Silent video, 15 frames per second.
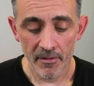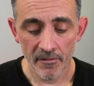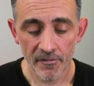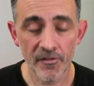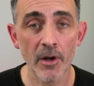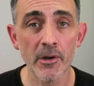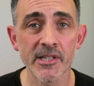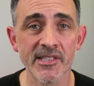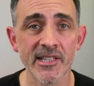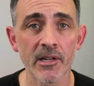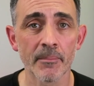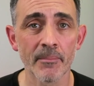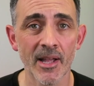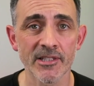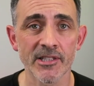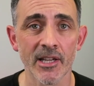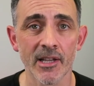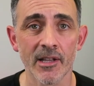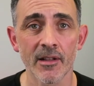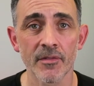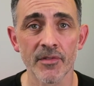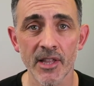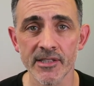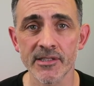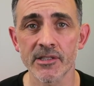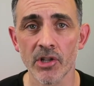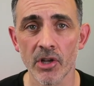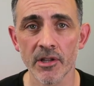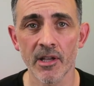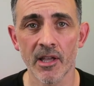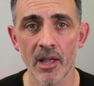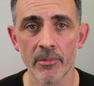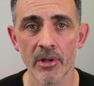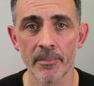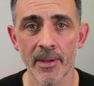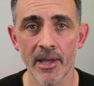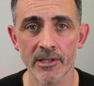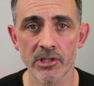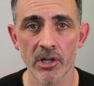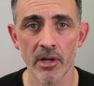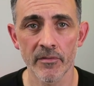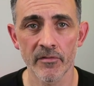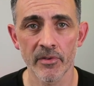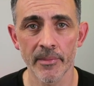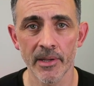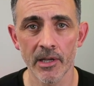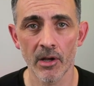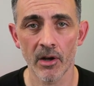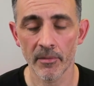Focusing on Magic, this couldn't have come at a better time for me.